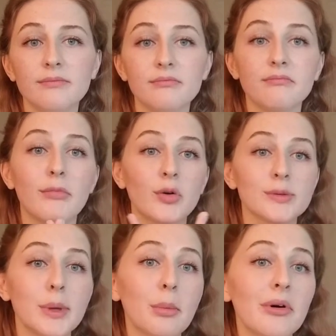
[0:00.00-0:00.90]
most
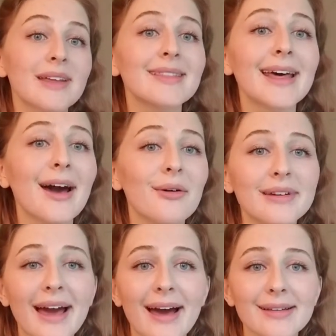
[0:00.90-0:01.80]
people can let out
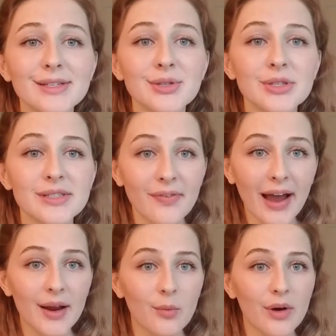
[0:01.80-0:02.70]
gas just
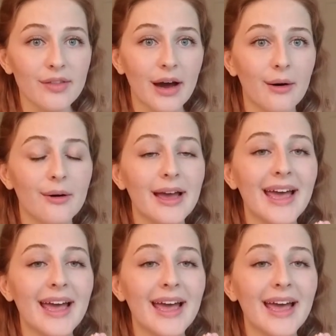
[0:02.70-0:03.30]
fine without